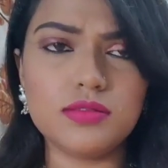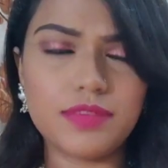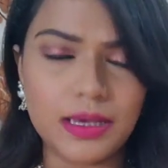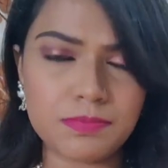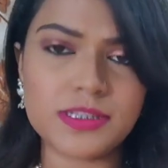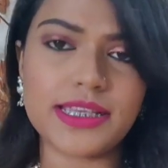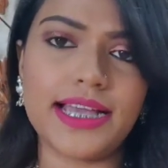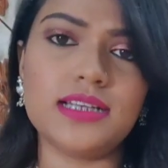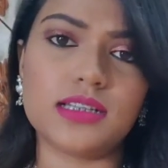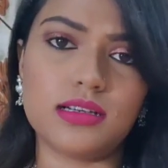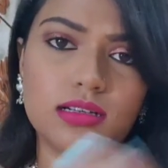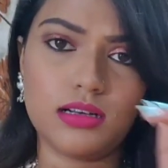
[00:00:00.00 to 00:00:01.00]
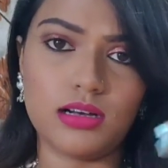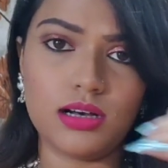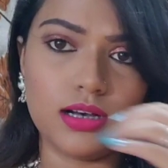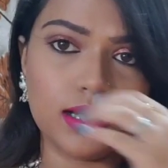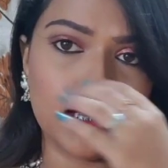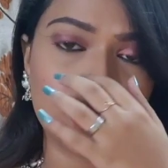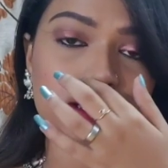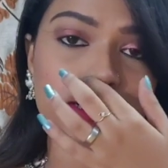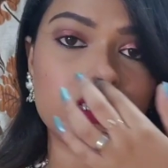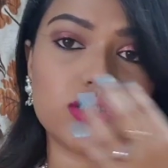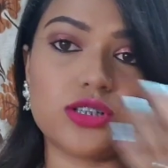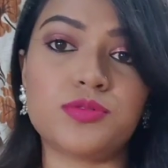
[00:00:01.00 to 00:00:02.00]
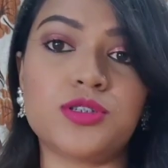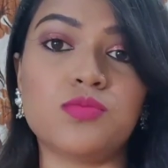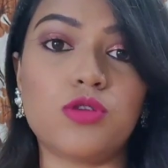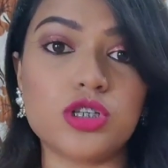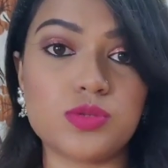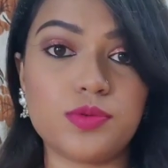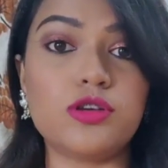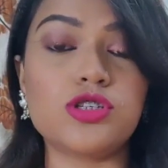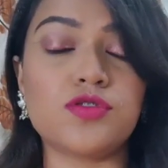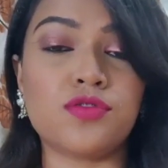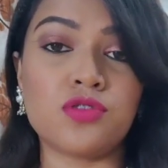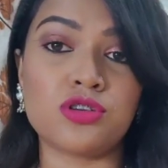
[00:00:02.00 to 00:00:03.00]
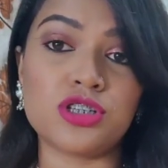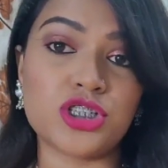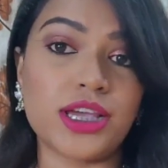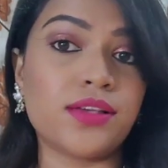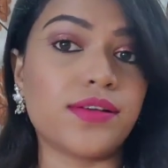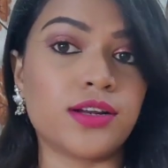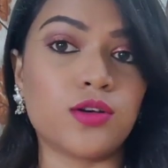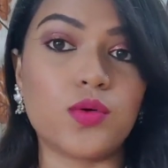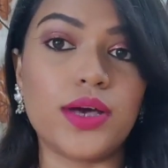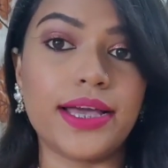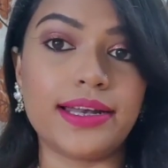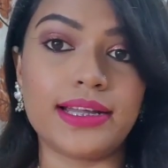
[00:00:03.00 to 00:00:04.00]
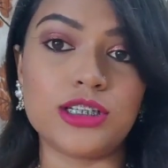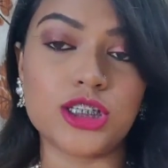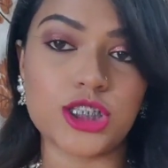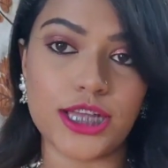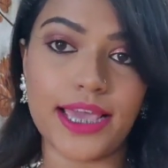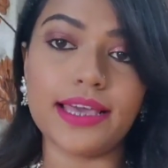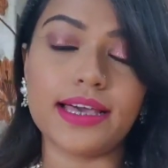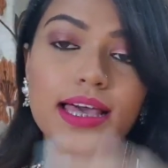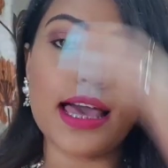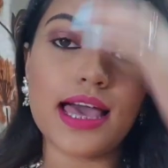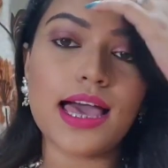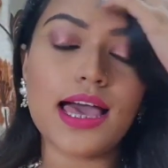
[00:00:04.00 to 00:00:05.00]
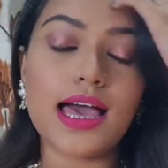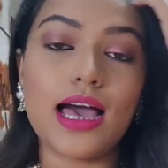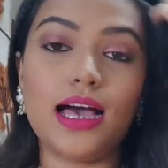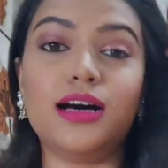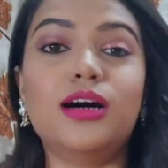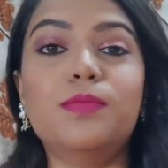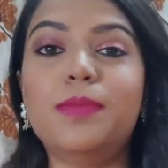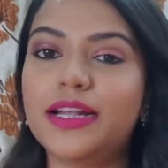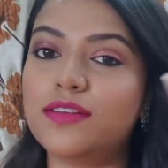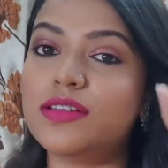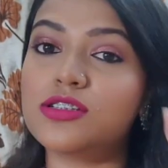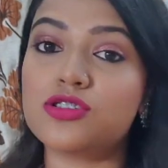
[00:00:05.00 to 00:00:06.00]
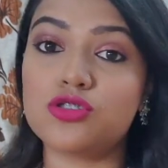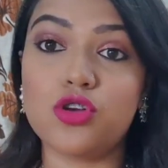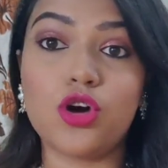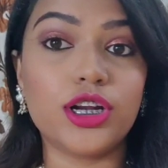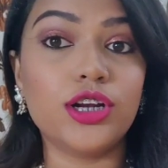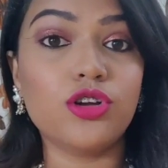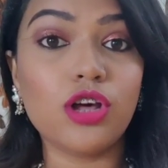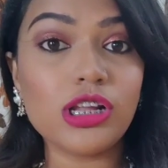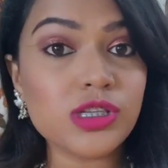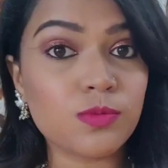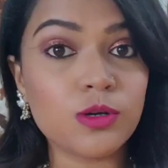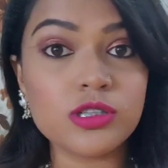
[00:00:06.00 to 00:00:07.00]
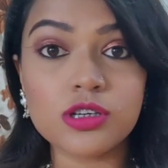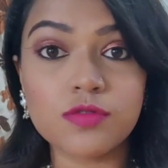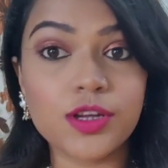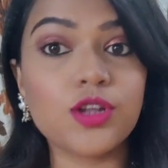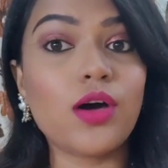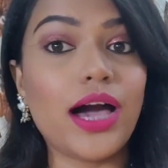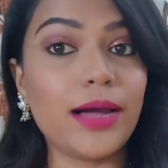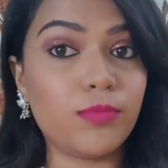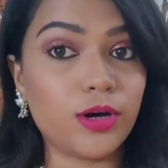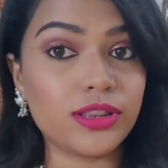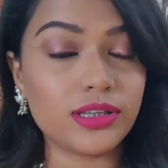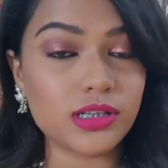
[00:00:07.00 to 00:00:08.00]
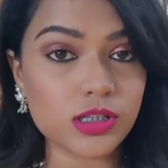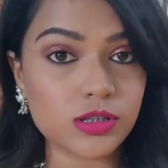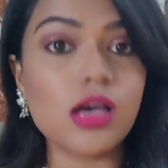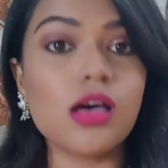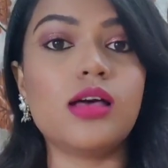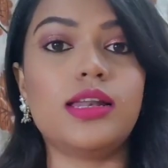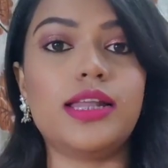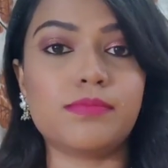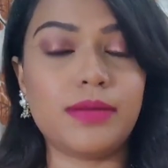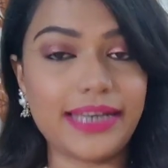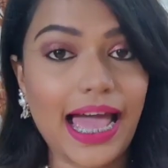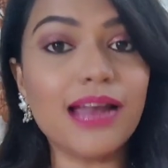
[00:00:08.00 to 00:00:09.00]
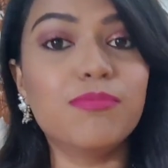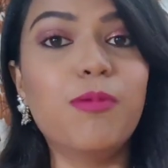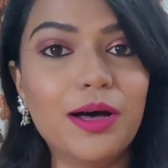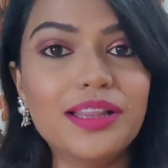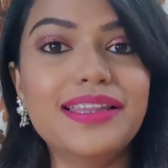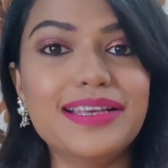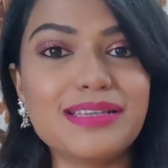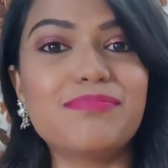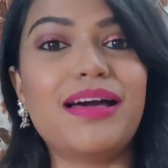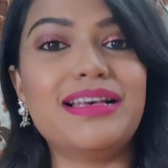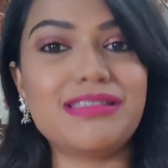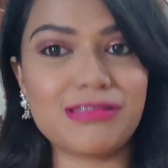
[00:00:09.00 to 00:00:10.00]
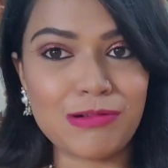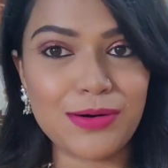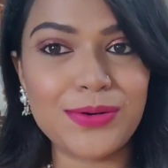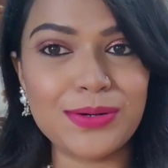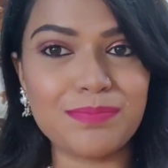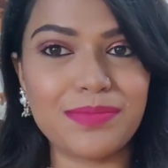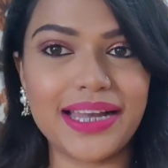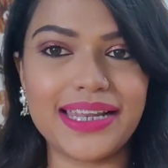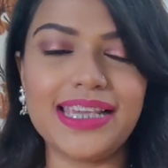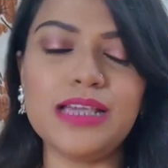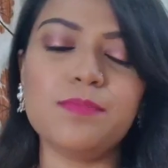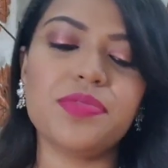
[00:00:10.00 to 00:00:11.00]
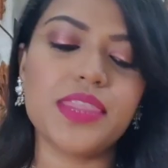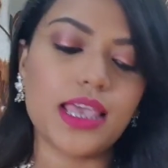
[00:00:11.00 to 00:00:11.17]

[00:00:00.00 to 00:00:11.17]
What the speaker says: website in the description box below, so if you want to check, you can go ahead and check. By the way, this is not at all a sponsored video. I bought this, like my dad bought this by his own money.